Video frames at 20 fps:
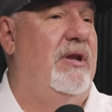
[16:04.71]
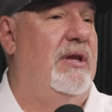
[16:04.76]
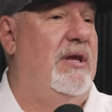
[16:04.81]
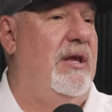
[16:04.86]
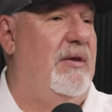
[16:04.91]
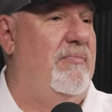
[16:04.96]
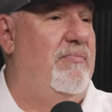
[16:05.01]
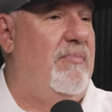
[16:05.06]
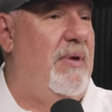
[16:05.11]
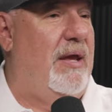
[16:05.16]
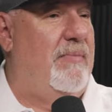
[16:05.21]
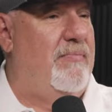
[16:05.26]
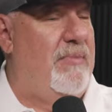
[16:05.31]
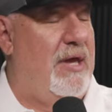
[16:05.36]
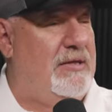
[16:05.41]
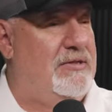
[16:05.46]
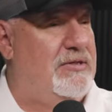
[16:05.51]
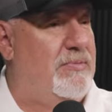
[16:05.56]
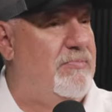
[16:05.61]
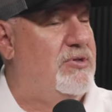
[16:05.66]
and he had
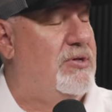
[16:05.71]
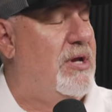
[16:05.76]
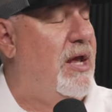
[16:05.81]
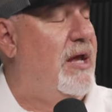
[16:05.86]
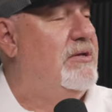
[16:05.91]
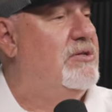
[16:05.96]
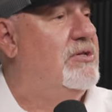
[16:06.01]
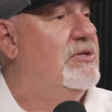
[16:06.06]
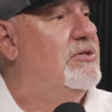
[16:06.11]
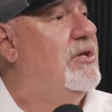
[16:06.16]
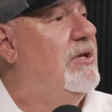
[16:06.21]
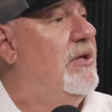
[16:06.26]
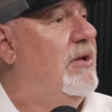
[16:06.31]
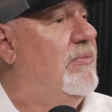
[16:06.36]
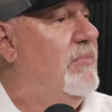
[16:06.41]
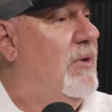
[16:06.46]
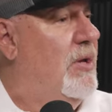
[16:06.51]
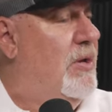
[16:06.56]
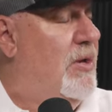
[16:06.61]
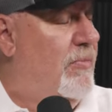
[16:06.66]
made some changes. He
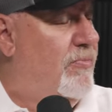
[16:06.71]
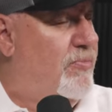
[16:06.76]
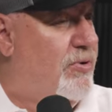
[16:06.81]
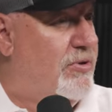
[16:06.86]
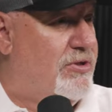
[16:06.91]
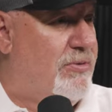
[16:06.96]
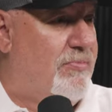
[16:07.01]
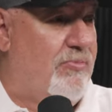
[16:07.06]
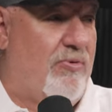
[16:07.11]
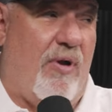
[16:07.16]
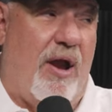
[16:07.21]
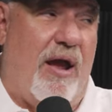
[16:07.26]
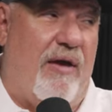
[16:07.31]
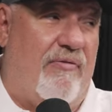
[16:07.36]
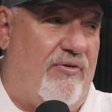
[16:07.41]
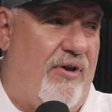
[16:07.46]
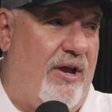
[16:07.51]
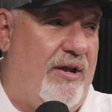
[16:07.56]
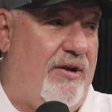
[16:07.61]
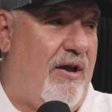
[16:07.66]
had put some
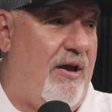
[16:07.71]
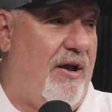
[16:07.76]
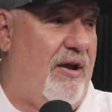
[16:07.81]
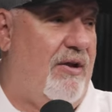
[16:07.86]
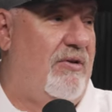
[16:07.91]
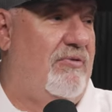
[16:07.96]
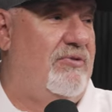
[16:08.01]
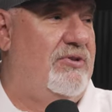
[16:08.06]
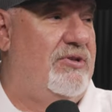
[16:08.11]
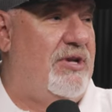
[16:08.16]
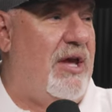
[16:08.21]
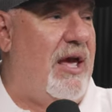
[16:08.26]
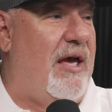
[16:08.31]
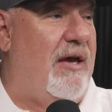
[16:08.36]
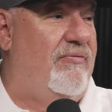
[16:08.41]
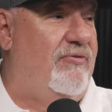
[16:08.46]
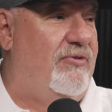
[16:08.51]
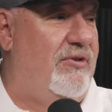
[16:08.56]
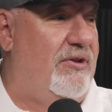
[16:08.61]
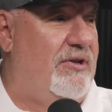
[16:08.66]
graphite iron
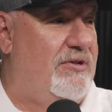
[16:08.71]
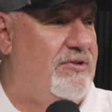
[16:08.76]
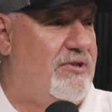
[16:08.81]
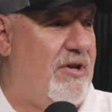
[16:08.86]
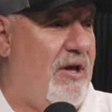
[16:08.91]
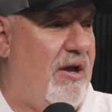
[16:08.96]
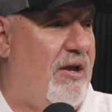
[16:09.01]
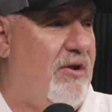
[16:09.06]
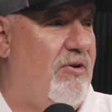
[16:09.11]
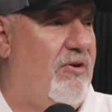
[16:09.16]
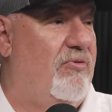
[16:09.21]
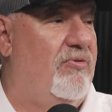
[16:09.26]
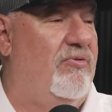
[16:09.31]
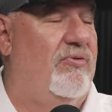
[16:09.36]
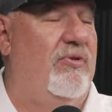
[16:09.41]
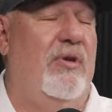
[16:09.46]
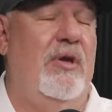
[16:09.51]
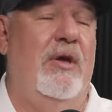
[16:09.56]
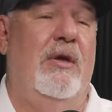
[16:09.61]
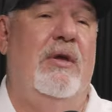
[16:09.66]
shafts in his oh, irons
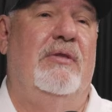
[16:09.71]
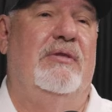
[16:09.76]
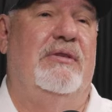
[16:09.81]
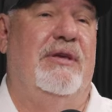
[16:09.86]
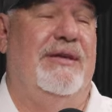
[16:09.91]
okay.